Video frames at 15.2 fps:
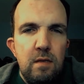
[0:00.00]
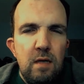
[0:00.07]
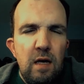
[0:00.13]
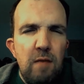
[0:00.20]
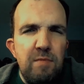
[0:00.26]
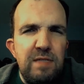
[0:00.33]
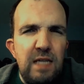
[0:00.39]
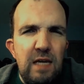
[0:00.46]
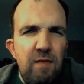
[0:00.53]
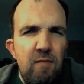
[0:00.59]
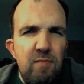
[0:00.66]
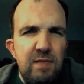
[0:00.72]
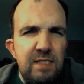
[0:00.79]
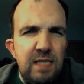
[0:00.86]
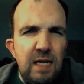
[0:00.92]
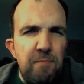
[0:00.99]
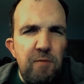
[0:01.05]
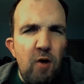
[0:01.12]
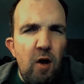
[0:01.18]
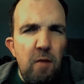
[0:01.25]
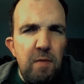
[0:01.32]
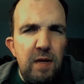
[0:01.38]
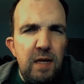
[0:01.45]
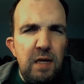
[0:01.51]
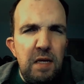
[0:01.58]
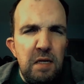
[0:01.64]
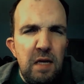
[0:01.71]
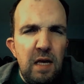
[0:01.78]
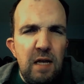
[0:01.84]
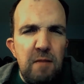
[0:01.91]
I'm sick of it with stand-up comedy,
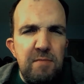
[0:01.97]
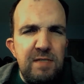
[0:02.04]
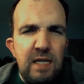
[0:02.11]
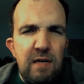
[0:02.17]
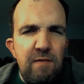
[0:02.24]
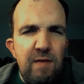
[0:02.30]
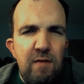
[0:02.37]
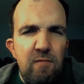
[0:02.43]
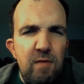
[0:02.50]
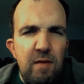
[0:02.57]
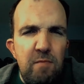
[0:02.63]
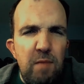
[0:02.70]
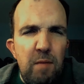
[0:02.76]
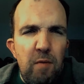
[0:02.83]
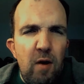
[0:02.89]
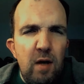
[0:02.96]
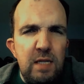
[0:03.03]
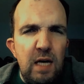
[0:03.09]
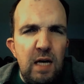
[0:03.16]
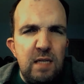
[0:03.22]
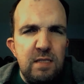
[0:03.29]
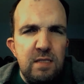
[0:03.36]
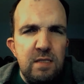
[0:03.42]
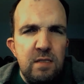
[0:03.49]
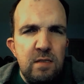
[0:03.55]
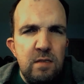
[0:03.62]
and I'm sick of it with my podcast.